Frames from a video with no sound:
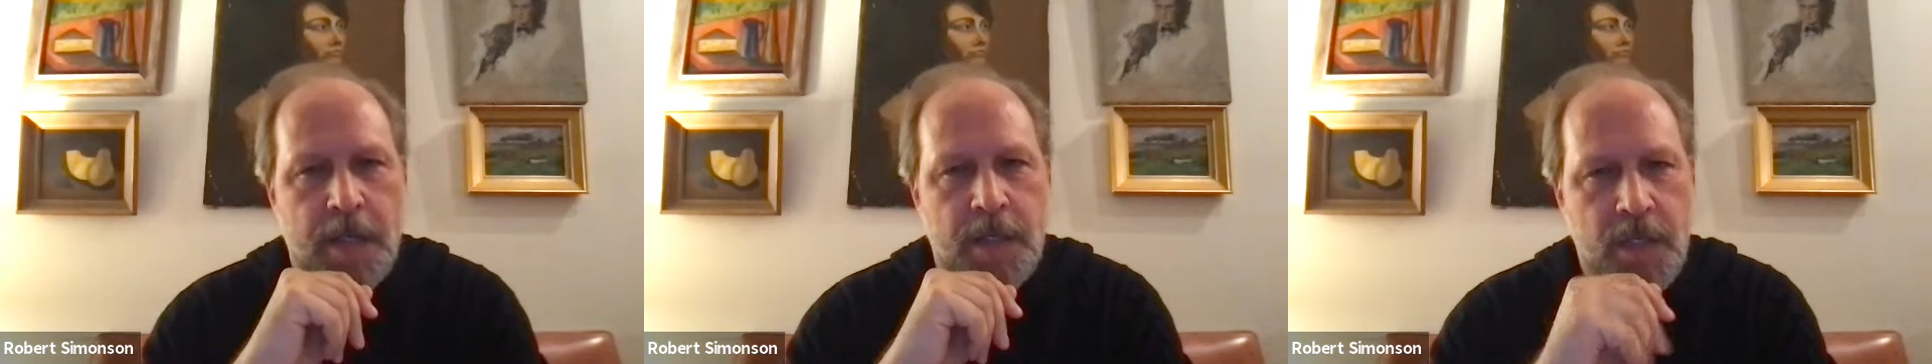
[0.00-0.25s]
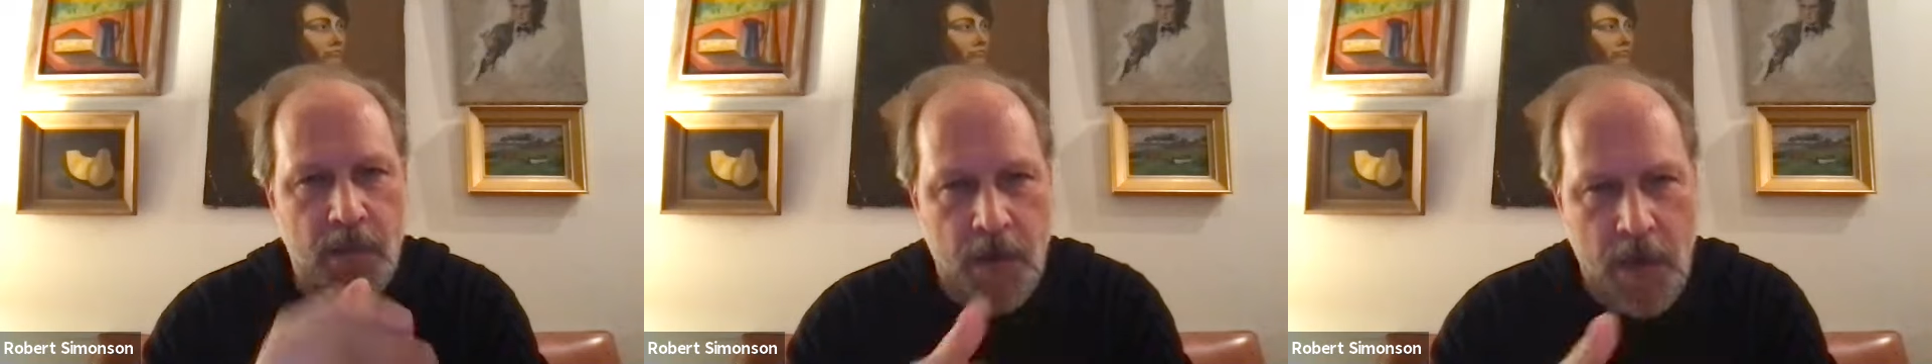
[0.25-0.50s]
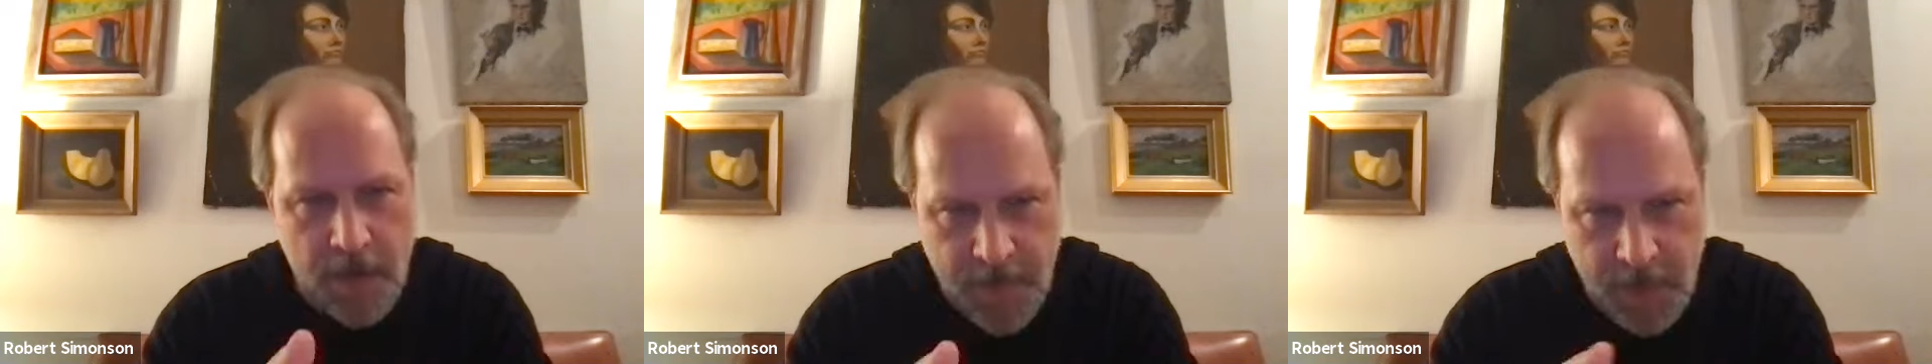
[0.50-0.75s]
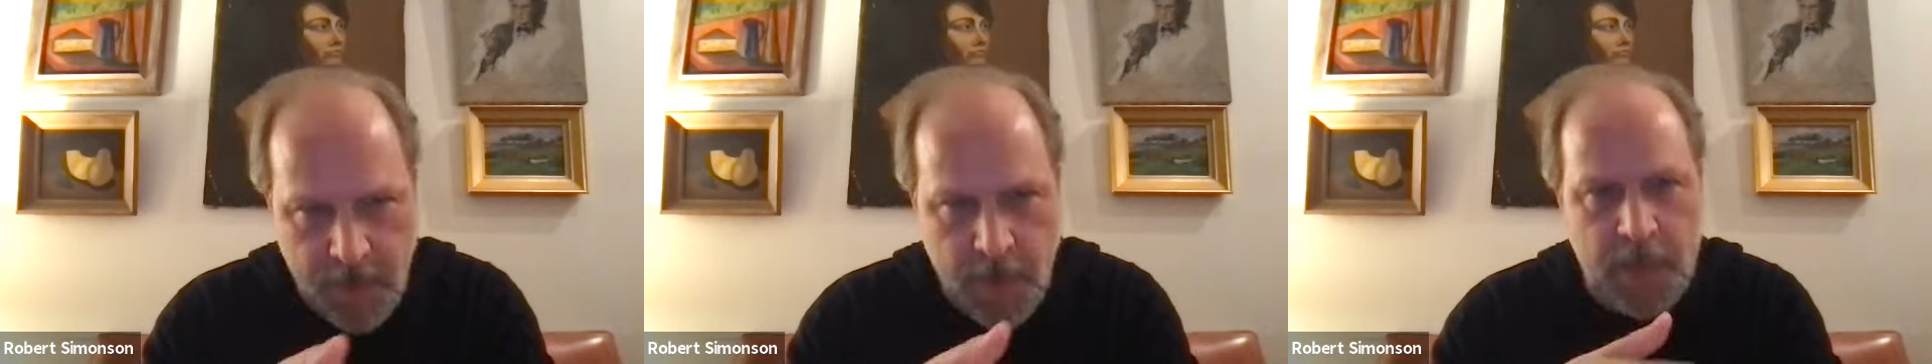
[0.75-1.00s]
do you have
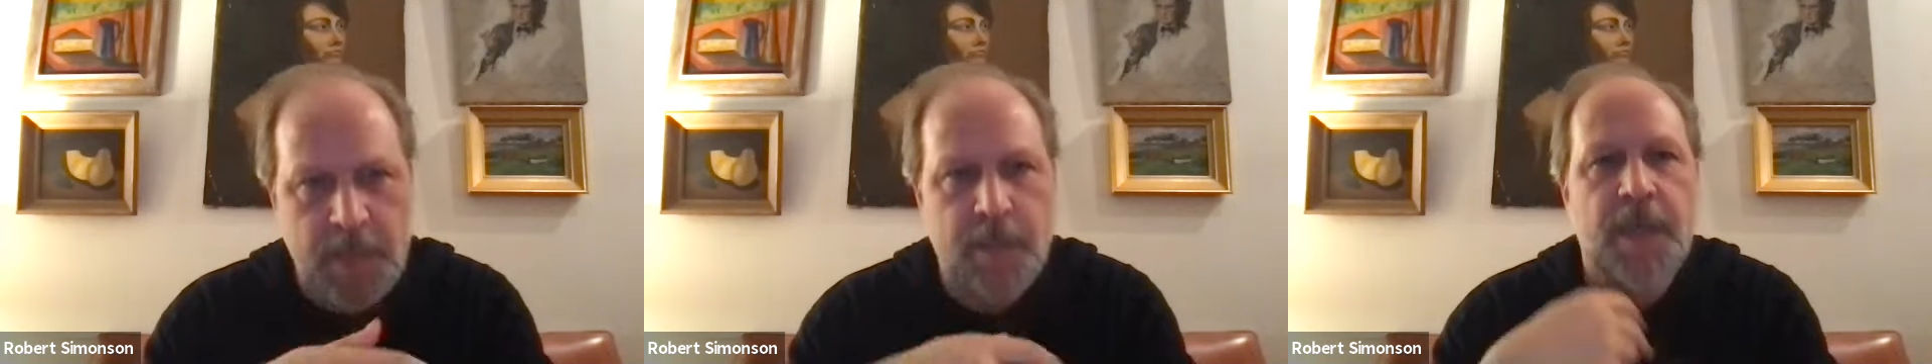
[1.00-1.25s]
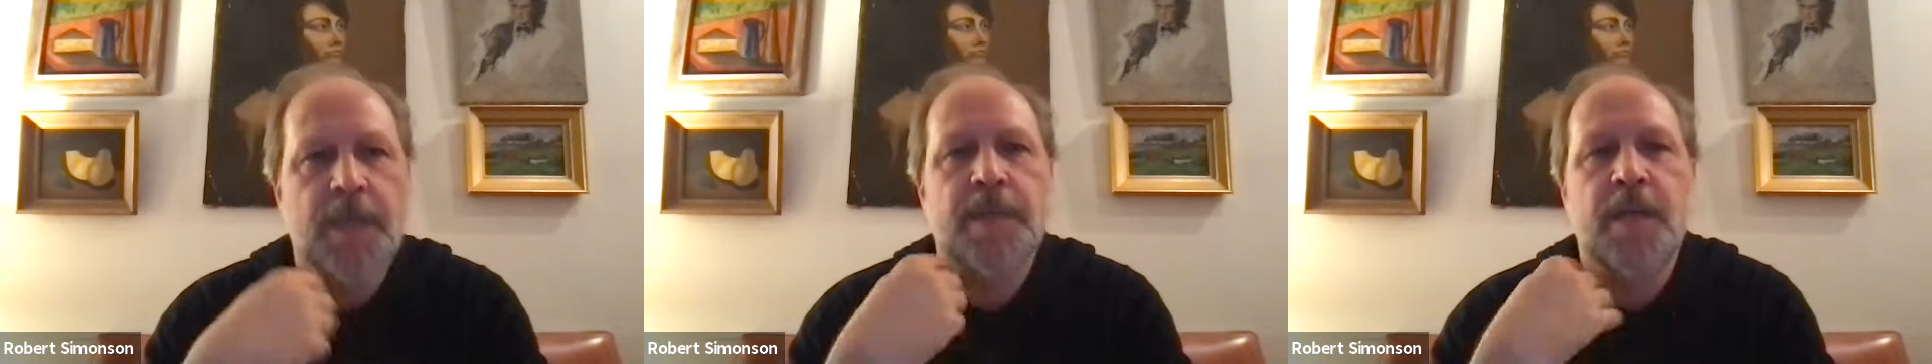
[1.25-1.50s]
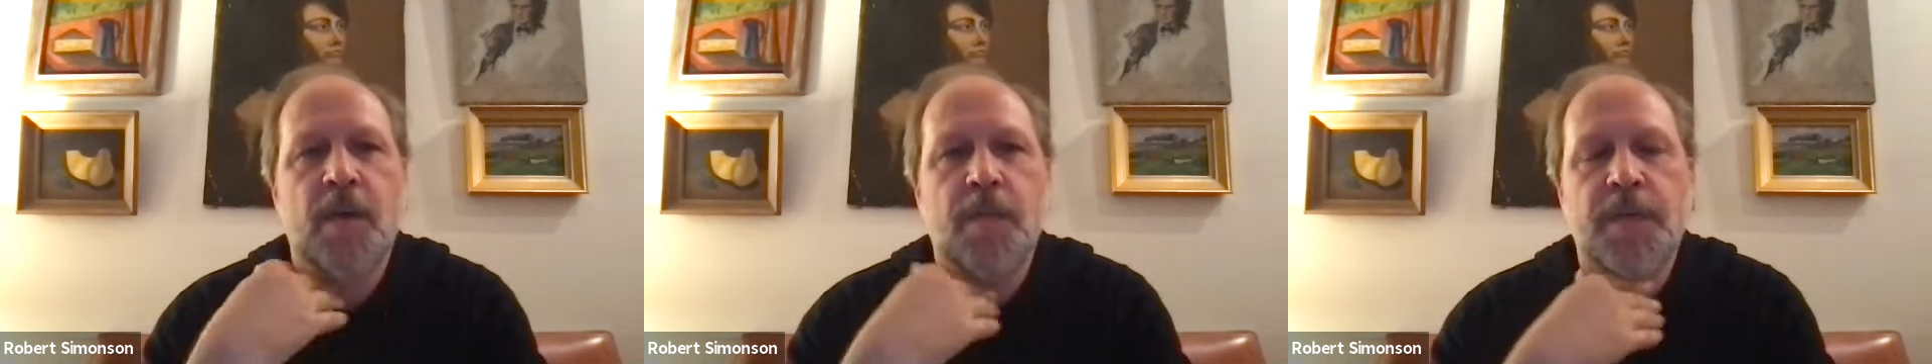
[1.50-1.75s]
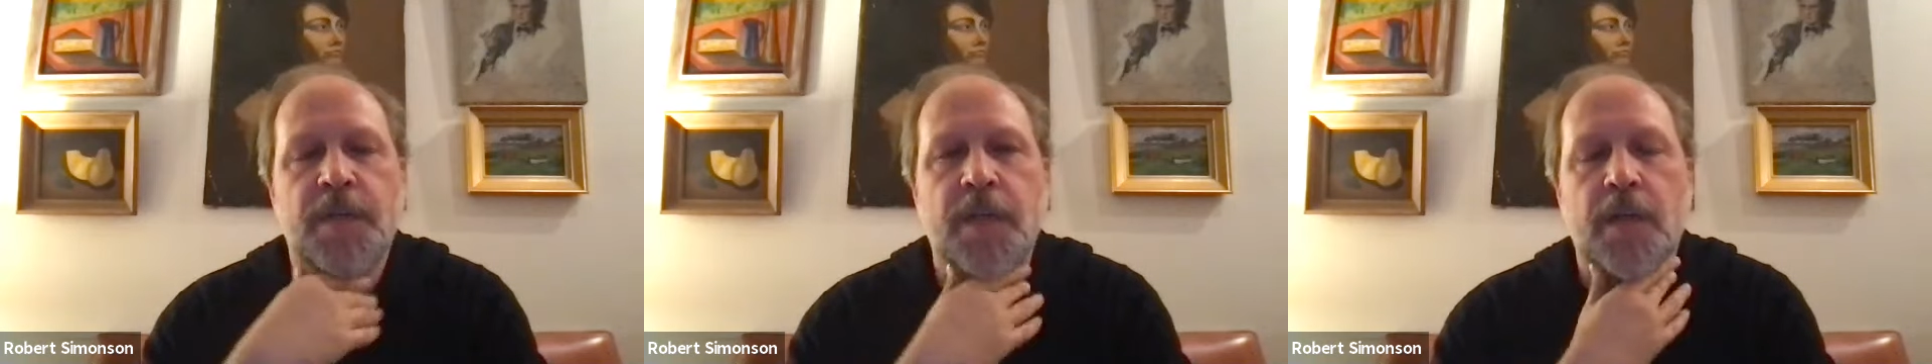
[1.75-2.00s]
any recipes that you're
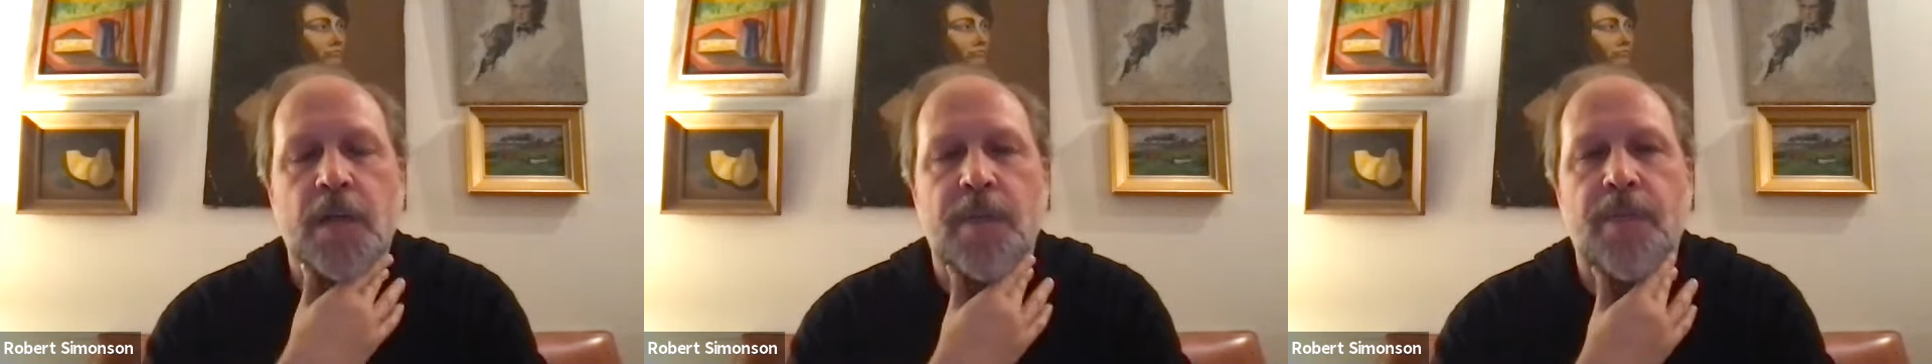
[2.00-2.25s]
particularly